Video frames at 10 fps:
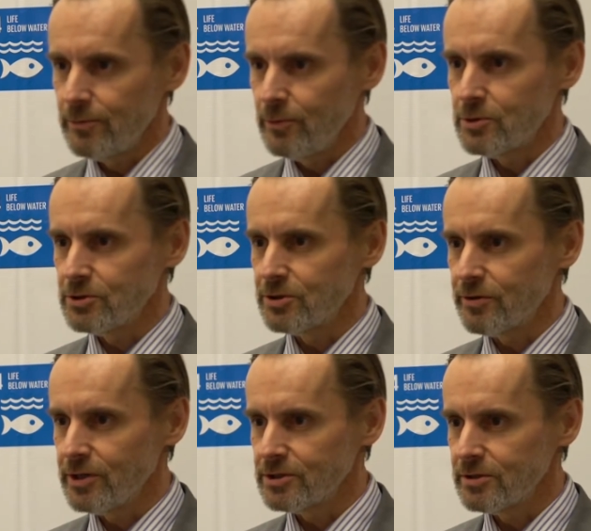future
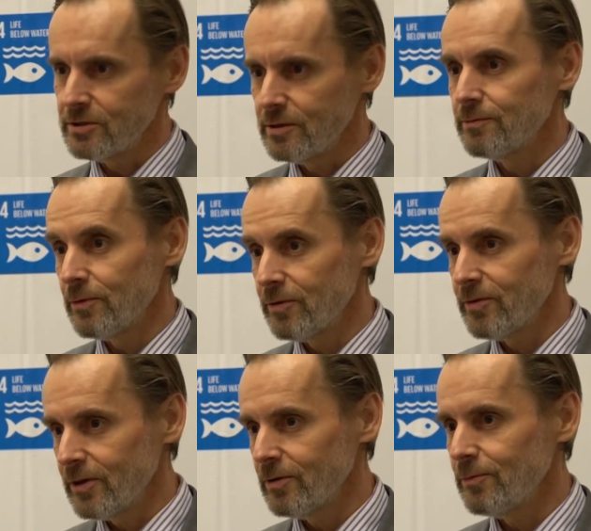generation and for the
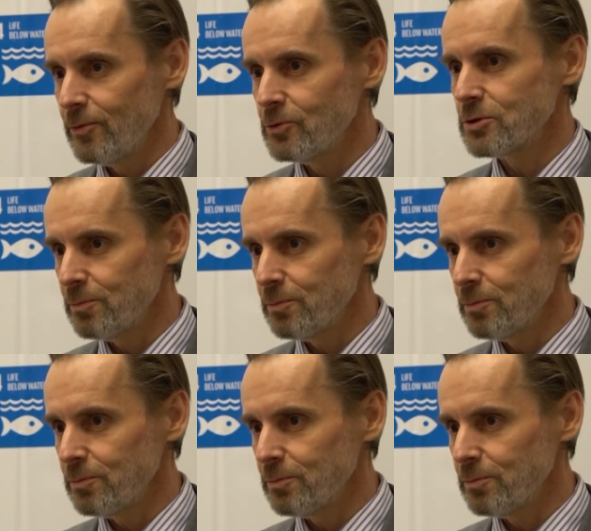sake of future